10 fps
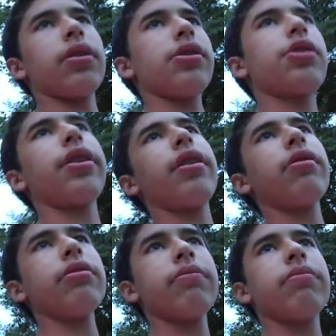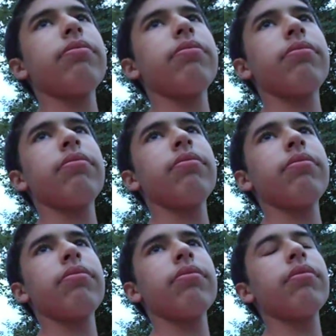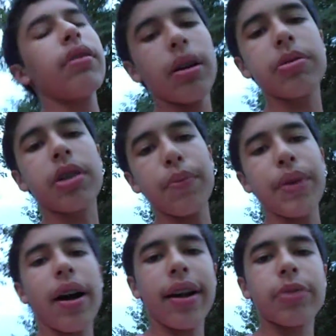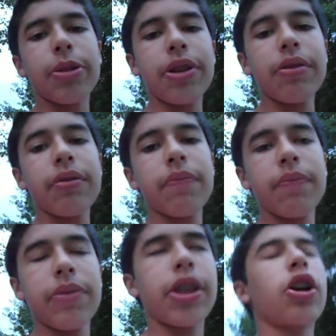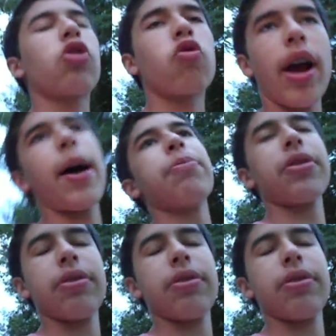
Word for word: on this channel I'm just gonna be honest with you they're crap